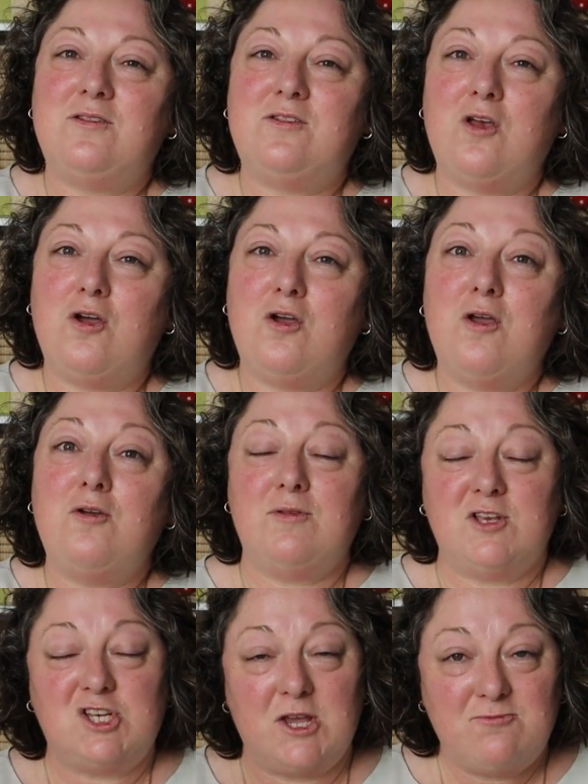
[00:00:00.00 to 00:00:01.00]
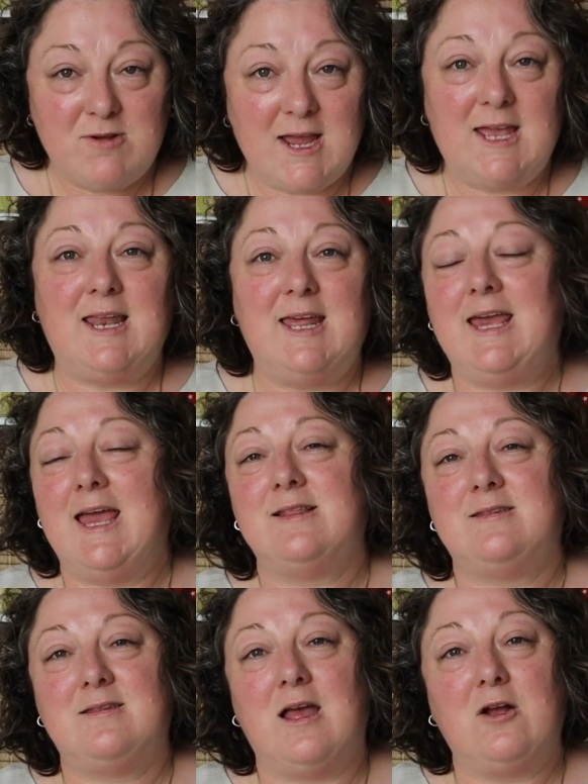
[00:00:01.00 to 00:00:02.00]
So she regularly
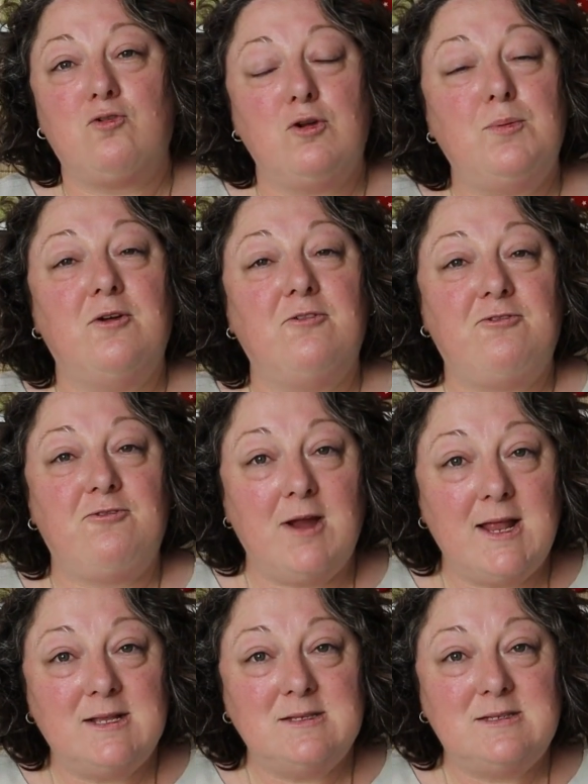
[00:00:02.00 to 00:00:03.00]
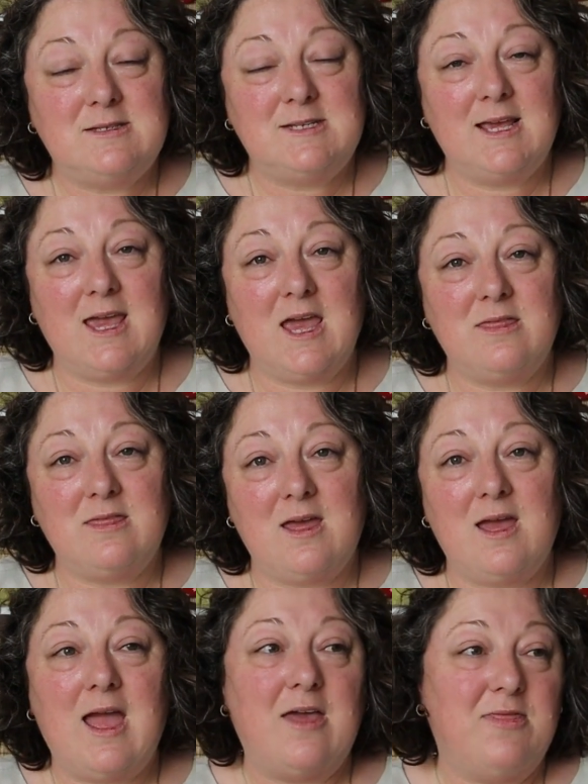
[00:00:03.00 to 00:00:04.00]
gets a group of friends together,